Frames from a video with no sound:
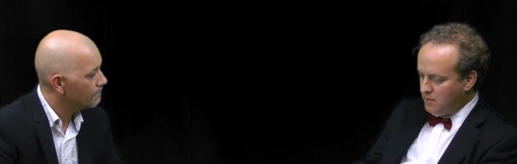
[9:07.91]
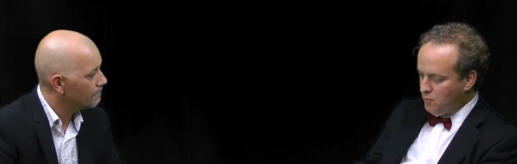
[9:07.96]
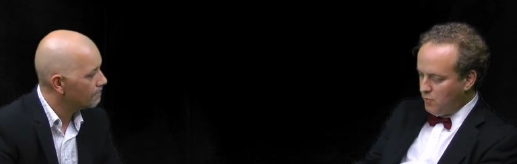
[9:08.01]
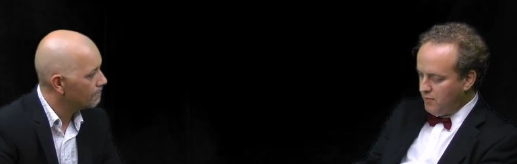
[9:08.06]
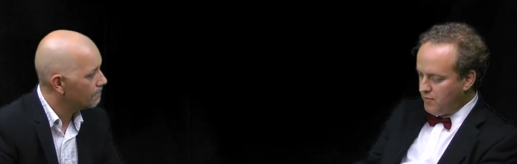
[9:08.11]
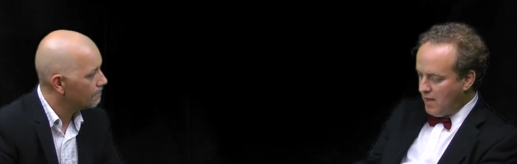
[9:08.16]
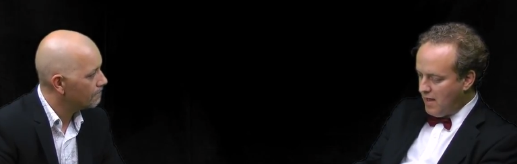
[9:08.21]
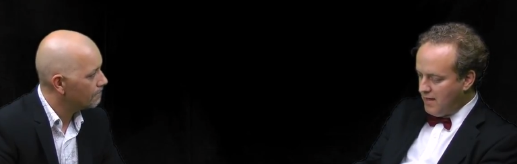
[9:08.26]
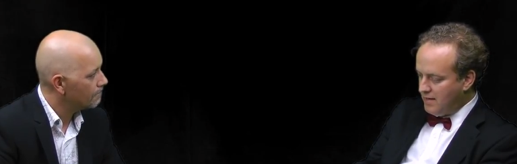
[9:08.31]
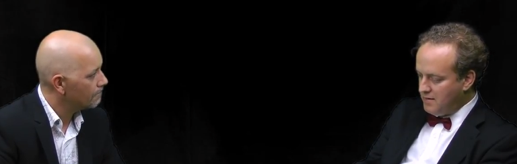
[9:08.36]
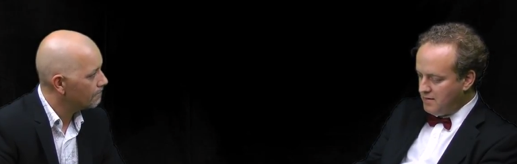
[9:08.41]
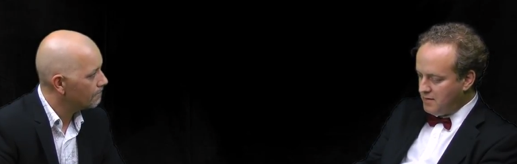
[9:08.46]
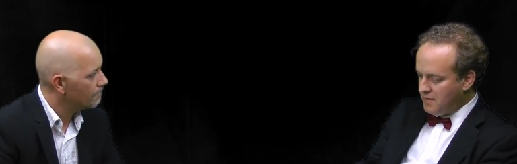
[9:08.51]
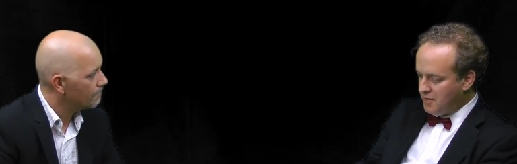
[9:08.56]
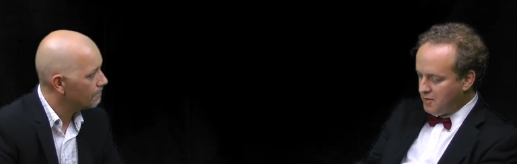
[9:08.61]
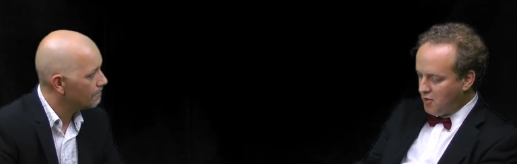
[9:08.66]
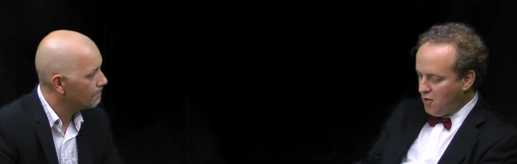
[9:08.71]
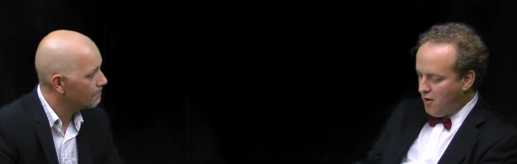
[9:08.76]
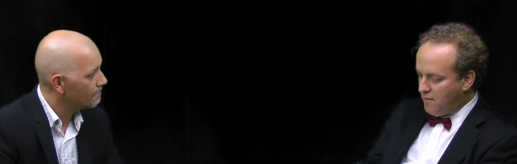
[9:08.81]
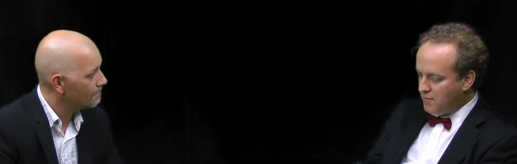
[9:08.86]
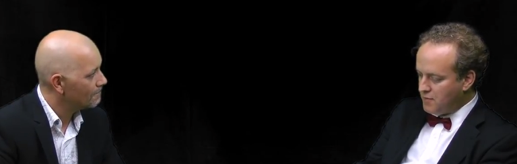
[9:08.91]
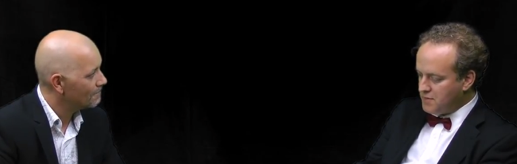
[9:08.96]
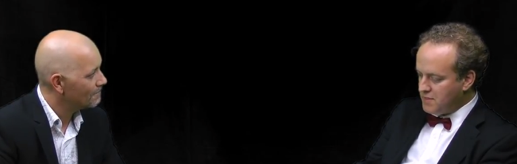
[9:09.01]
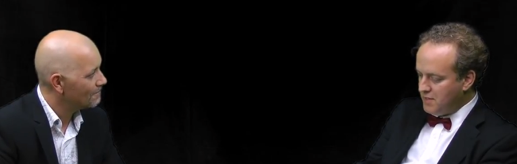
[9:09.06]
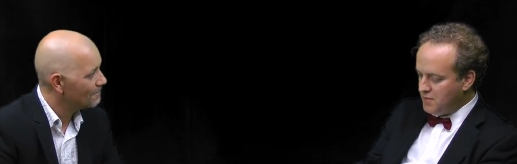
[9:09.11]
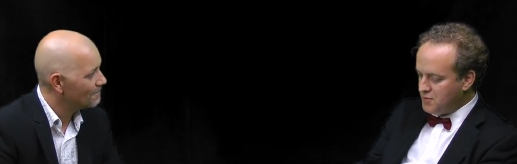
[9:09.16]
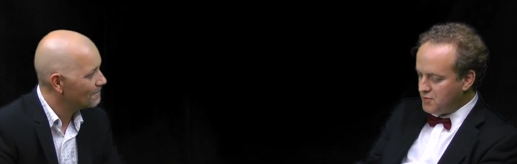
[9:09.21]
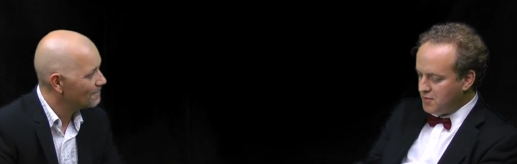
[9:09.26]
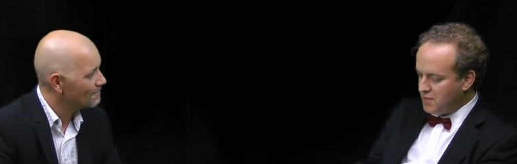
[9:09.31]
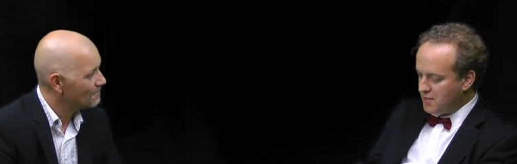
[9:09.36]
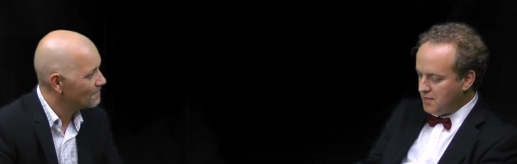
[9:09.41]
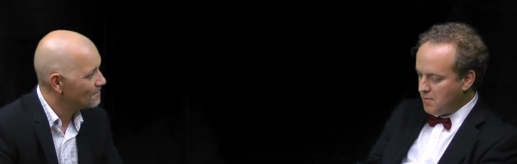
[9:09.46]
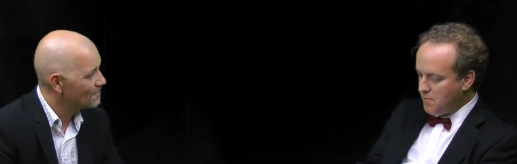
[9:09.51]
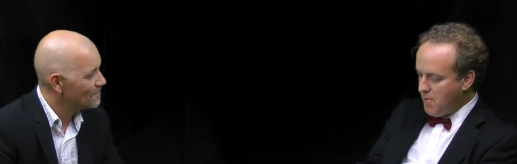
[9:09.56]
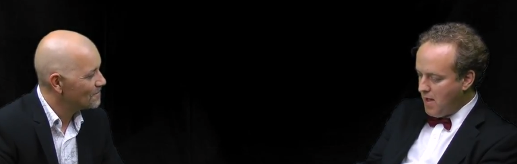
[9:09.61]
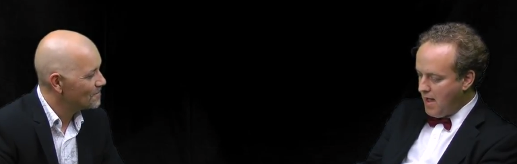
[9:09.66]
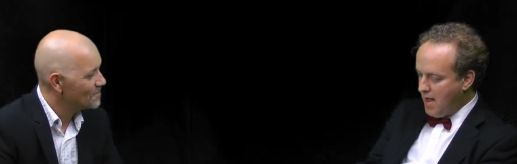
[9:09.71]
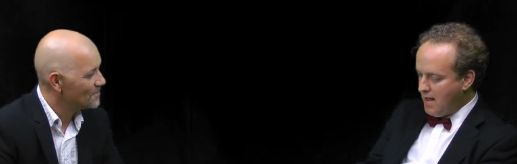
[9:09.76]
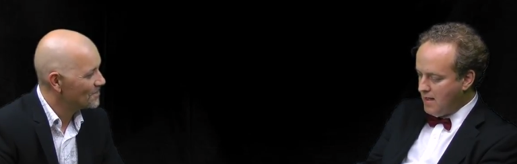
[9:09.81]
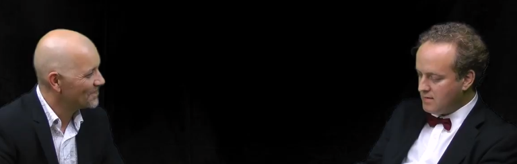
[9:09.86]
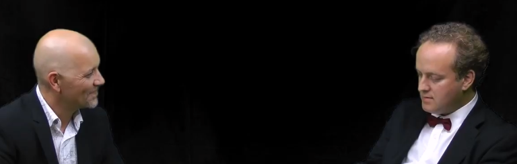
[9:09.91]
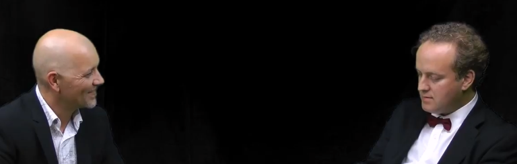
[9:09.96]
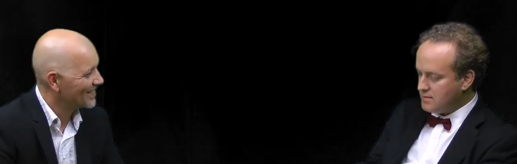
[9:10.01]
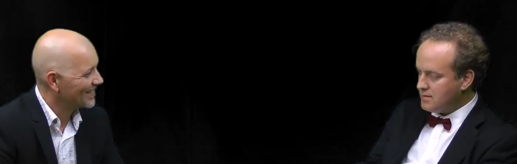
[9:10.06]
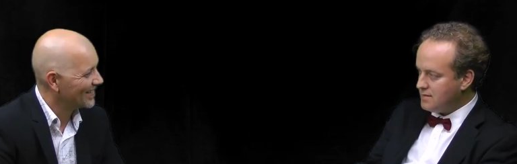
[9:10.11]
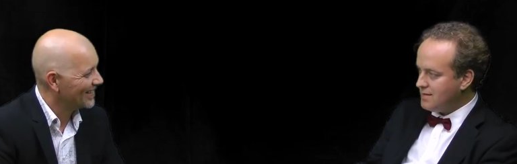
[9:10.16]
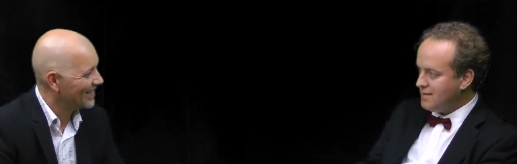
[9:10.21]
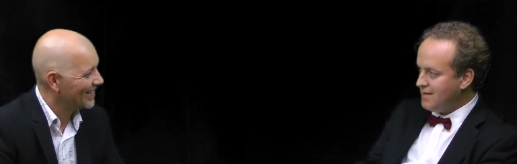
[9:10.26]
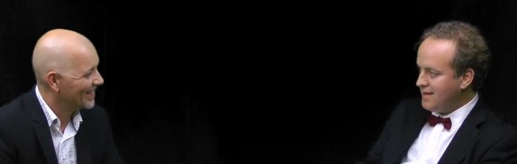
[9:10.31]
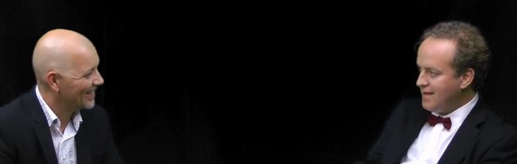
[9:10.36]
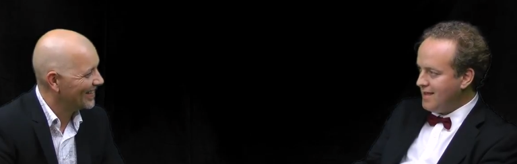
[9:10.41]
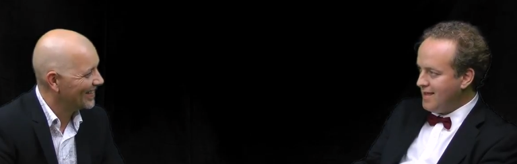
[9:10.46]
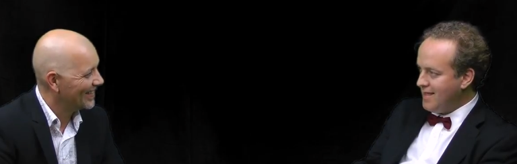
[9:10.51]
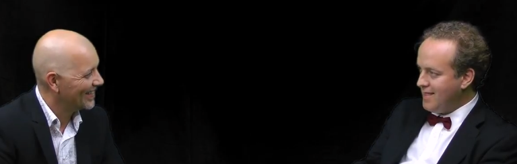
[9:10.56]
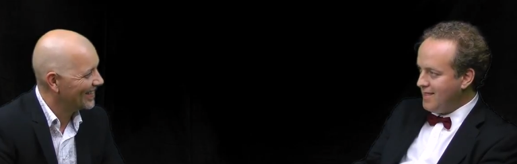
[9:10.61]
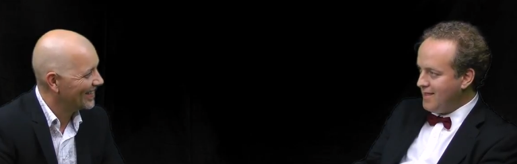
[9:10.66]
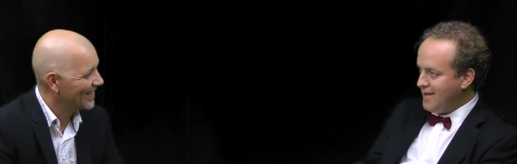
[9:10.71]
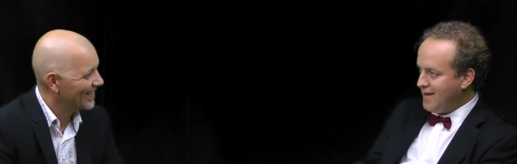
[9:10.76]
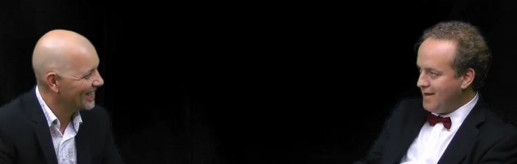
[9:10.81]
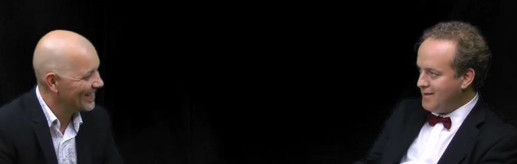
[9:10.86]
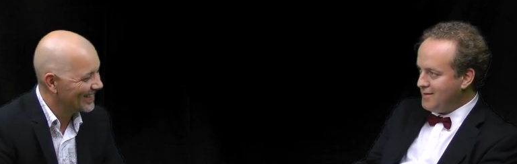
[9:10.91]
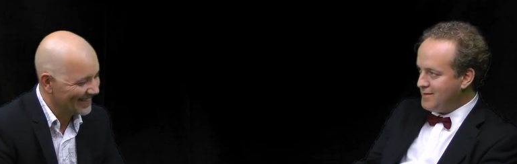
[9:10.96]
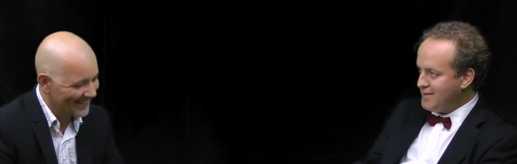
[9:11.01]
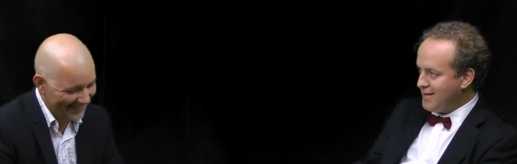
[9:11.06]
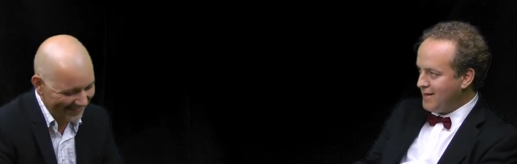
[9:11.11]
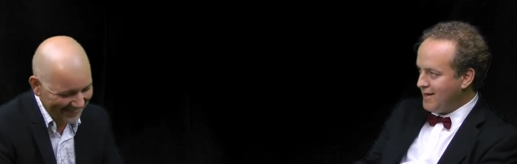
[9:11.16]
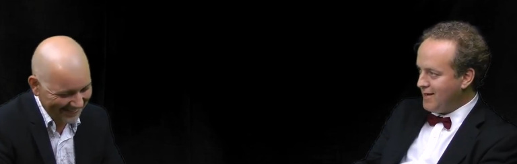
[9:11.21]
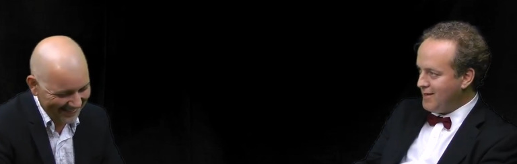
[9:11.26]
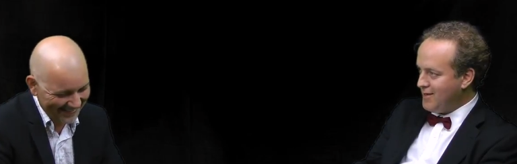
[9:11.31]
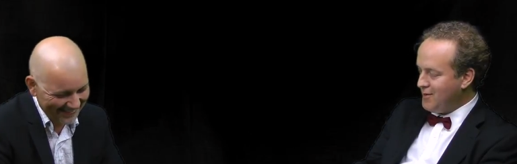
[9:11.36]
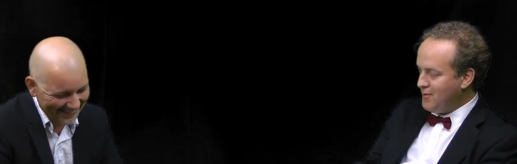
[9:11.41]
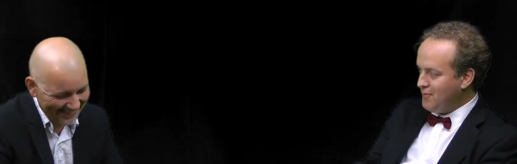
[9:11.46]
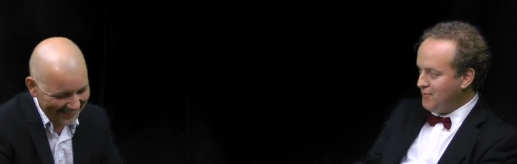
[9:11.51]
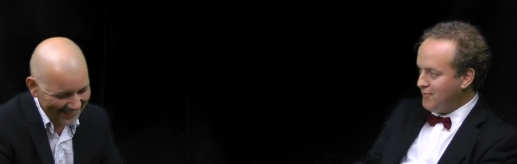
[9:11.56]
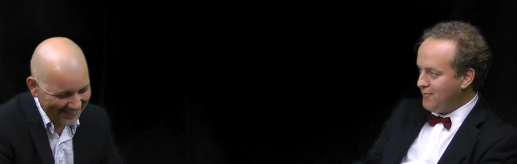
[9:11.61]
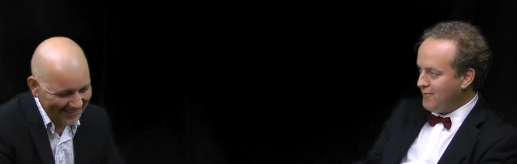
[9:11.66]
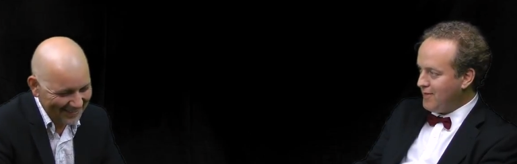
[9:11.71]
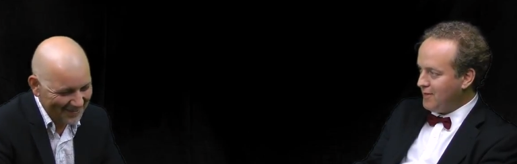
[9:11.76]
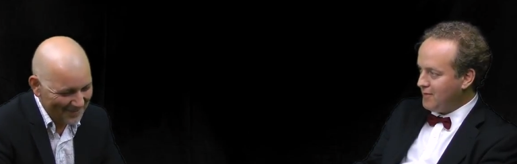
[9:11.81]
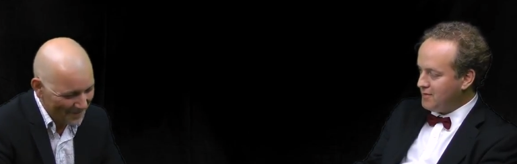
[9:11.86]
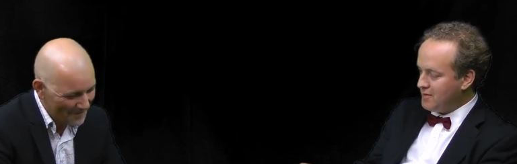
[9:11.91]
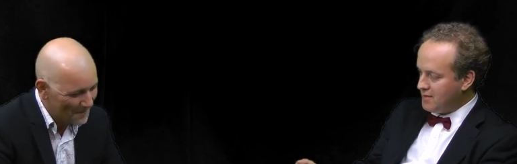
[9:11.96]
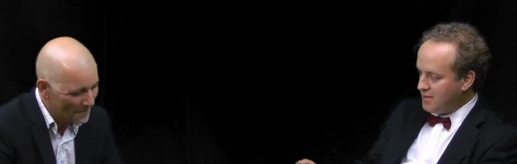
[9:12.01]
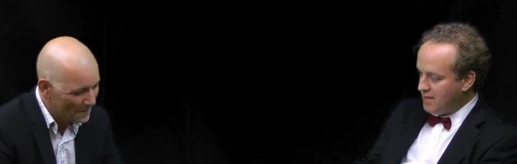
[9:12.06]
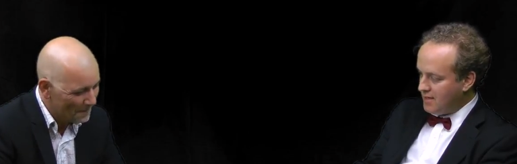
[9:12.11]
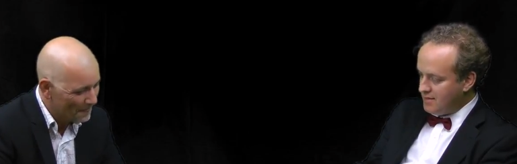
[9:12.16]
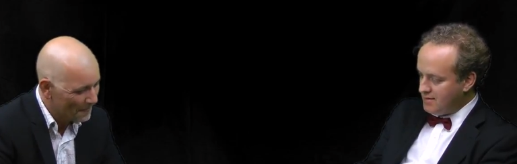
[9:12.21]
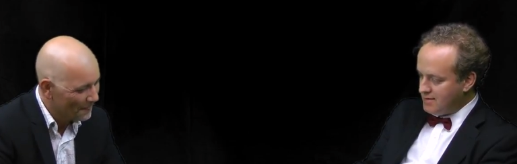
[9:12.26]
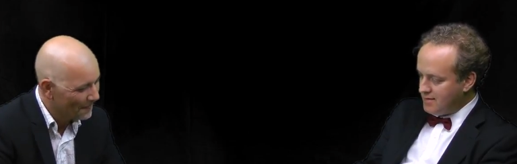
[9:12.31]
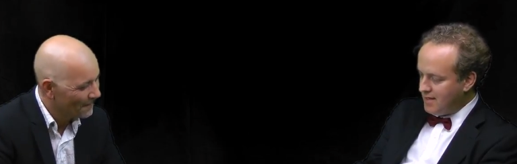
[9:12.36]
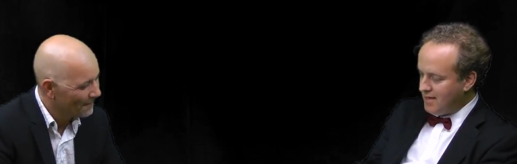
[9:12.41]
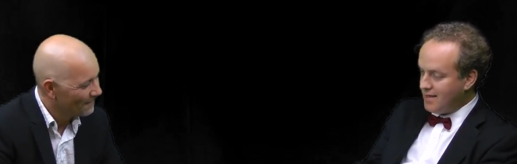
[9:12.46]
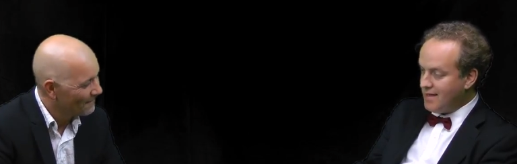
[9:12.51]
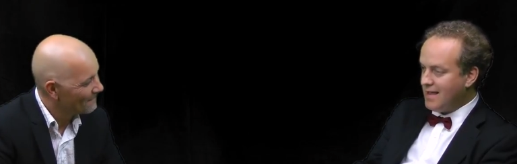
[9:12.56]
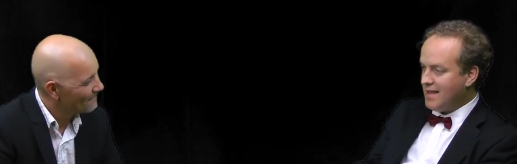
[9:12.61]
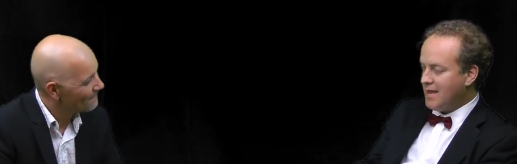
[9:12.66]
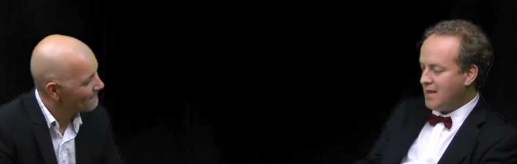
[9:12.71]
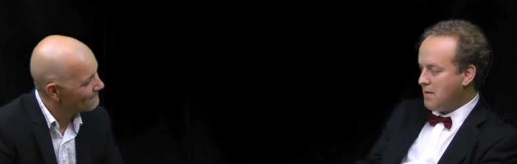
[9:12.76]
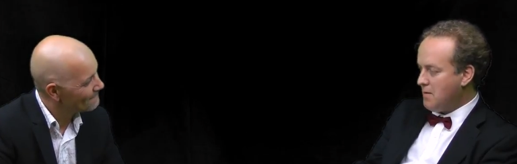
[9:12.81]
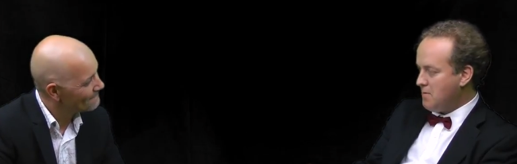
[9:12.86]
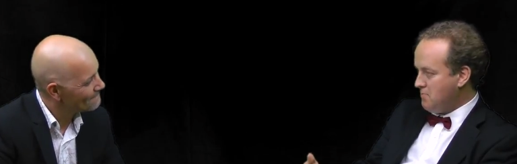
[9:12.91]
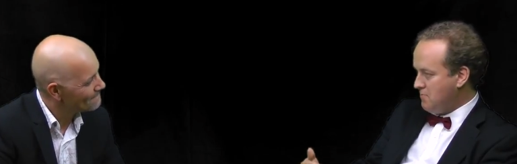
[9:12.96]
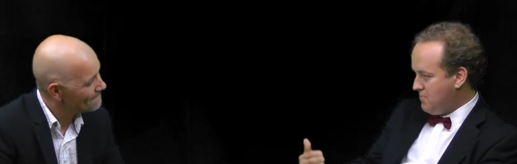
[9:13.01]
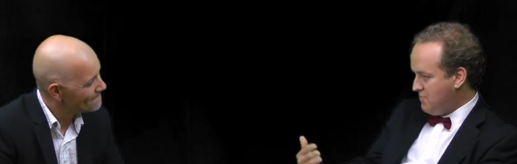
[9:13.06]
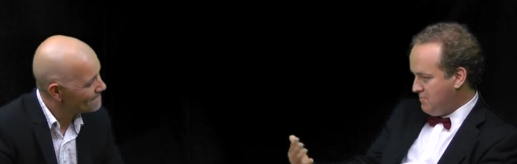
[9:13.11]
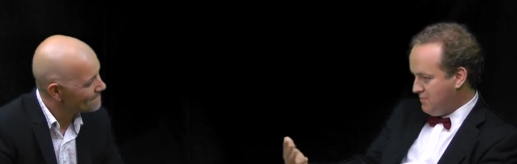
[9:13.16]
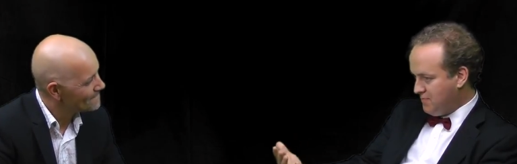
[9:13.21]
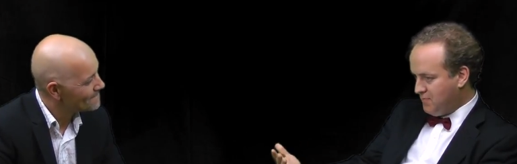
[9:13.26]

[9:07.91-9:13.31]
Speaker 1: think we've had the conversation in the past that you felt that, and